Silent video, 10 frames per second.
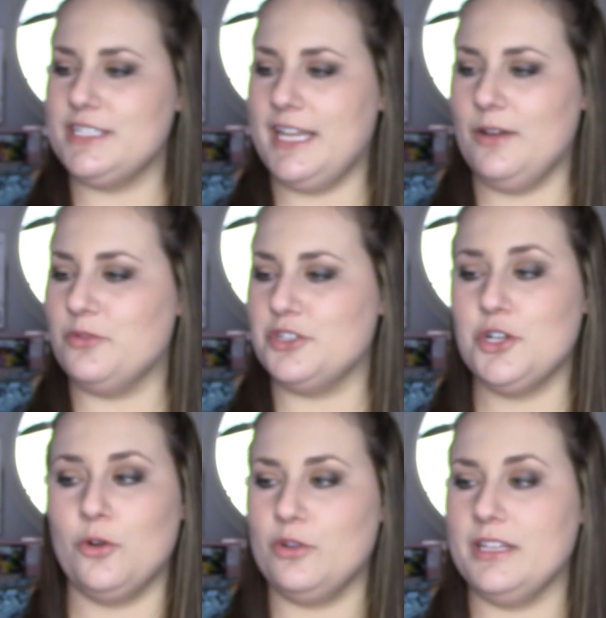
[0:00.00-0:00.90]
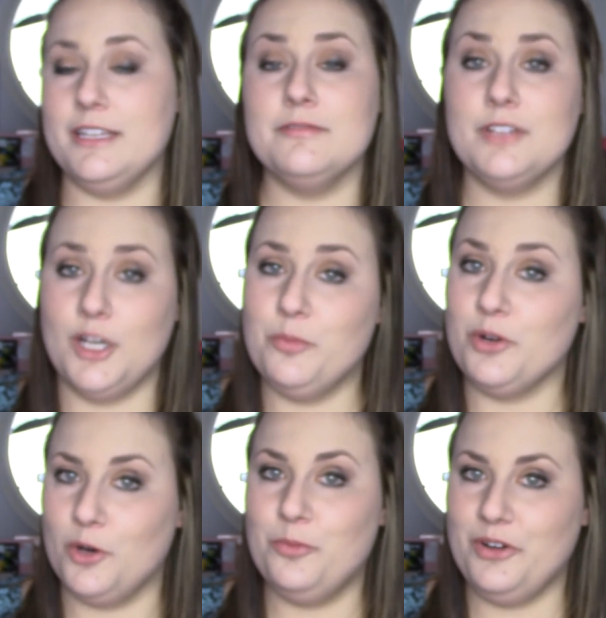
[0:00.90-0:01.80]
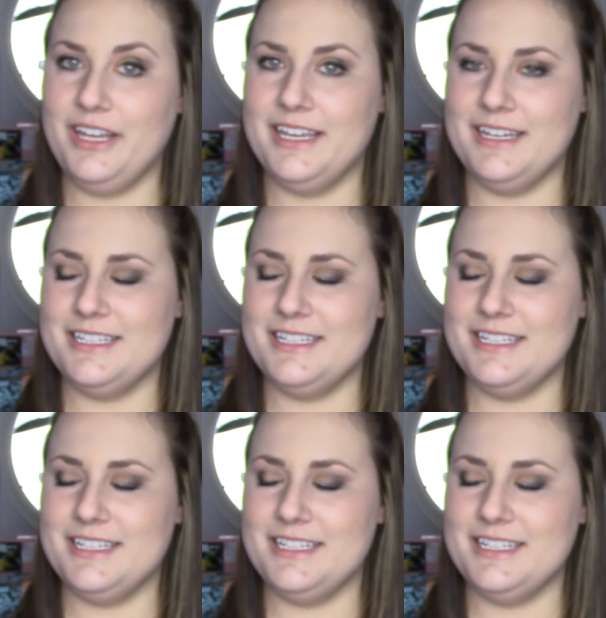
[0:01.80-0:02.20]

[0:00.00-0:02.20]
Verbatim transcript: Day were totally appropriate,